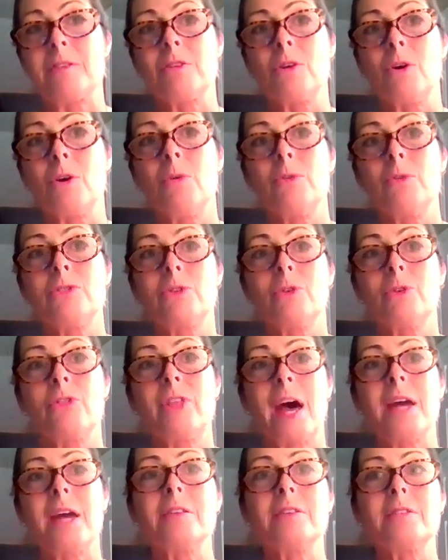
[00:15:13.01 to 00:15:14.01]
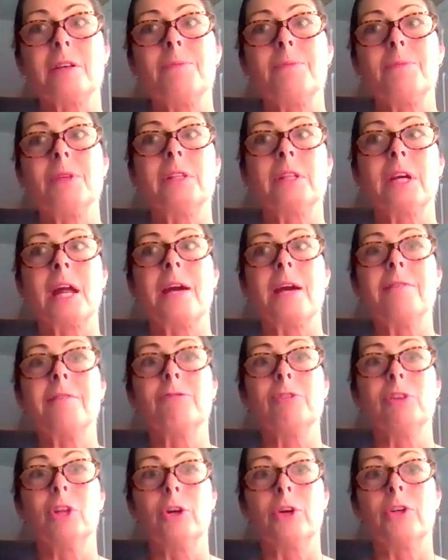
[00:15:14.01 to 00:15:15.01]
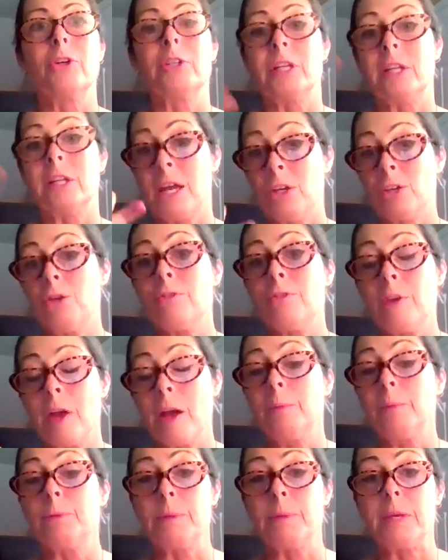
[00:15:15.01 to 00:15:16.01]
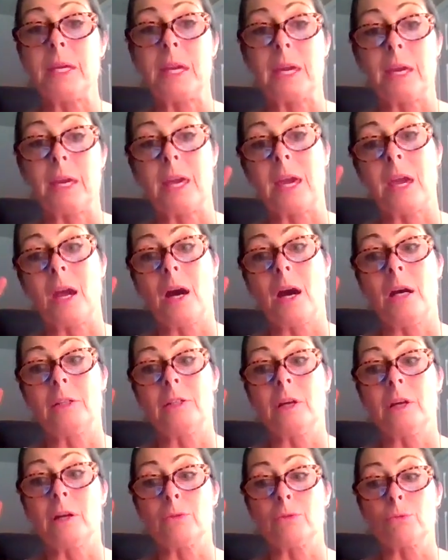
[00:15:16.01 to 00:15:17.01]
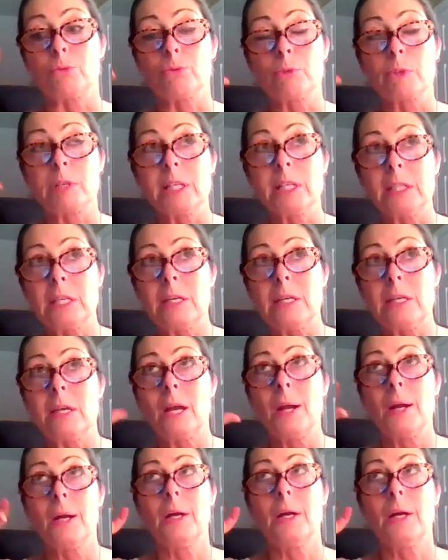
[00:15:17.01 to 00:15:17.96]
So that is something that I've learned, and that you've helped me, Kiki, on really